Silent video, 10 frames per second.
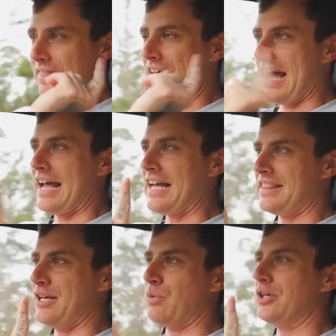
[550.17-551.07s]
That
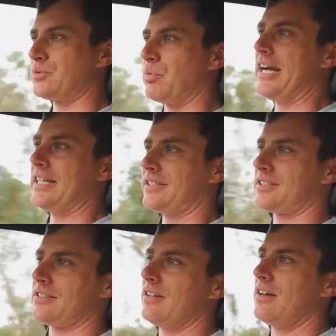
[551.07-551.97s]
had the worst
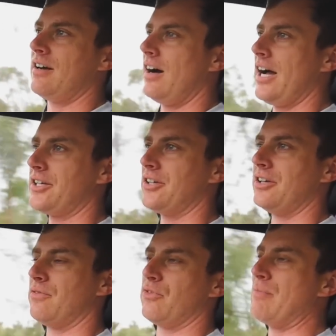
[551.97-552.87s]
brakes I could
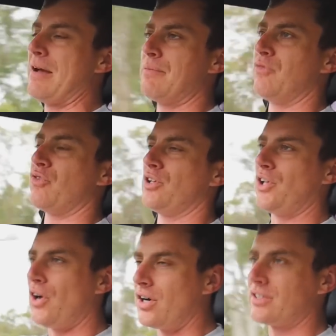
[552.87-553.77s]
have remembered for a
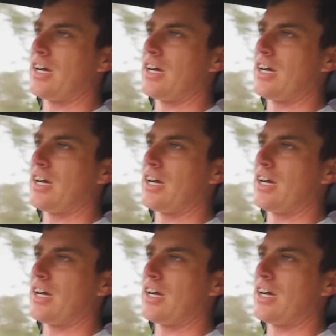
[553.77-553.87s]
long